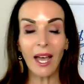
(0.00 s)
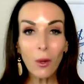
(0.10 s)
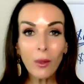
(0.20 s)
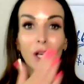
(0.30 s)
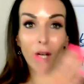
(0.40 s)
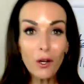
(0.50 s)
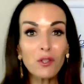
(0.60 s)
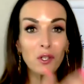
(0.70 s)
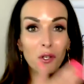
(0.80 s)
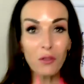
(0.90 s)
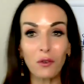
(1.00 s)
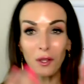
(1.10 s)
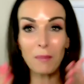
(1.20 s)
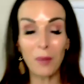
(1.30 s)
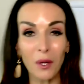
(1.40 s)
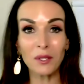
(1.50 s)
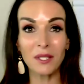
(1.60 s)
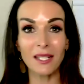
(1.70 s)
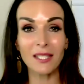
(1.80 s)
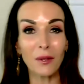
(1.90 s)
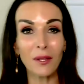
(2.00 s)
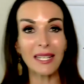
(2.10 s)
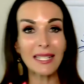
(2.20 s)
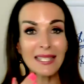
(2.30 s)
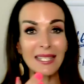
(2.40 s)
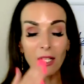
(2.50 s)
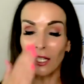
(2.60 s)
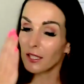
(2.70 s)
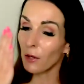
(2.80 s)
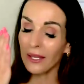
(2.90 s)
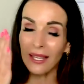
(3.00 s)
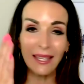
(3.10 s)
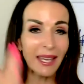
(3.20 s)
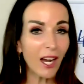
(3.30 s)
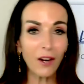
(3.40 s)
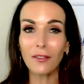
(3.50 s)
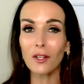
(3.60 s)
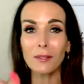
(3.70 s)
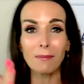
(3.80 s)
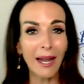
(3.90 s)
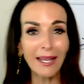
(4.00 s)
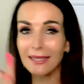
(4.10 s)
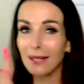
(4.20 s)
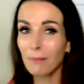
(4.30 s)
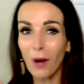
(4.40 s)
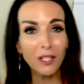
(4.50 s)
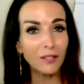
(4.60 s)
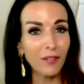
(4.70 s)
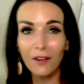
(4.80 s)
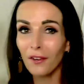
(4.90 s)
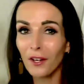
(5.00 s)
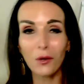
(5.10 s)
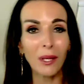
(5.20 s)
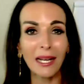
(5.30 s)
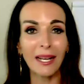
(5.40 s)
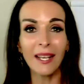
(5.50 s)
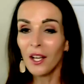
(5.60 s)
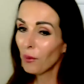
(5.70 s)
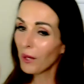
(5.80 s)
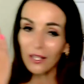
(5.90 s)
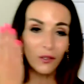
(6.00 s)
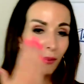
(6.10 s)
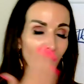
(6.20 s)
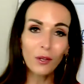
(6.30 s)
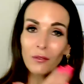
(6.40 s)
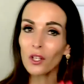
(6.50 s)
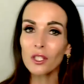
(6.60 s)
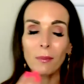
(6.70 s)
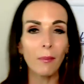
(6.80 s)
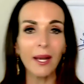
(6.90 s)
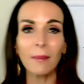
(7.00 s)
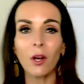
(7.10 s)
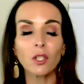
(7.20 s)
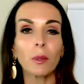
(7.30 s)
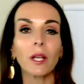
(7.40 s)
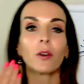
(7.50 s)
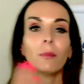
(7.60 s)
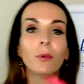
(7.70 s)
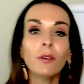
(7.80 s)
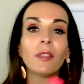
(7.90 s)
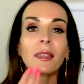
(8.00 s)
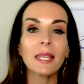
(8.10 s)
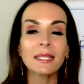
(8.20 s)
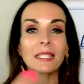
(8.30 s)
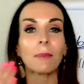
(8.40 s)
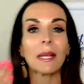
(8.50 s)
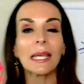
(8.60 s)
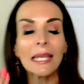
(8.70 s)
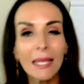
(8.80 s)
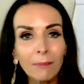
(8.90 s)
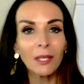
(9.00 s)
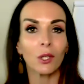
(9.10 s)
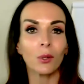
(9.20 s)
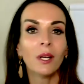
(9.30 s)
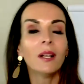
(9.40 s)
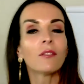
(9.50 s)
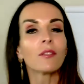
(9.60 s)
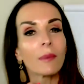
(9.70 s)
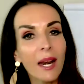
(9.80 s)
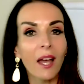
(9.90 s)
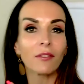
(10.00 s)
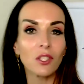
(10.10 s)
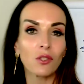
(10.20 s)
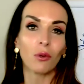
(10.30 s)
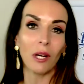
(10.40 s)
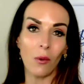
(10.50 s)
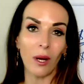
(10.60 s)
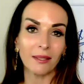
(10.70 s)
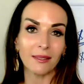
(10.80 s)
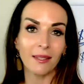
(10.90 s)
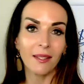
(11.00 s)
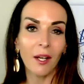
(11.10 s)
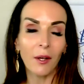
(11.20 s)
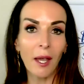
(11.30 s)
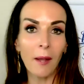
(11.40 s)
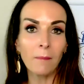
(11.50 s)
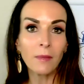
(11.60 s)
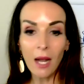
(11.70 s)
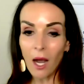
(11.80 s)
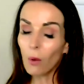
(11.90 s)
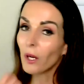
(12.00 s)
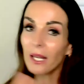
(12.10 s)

And I want to coach you through the process so that so we can get out of those mindset blocks very, very quickly. We can remove those money blocks. We can remove the things that's been keeping you from the life that you really want. Okay? I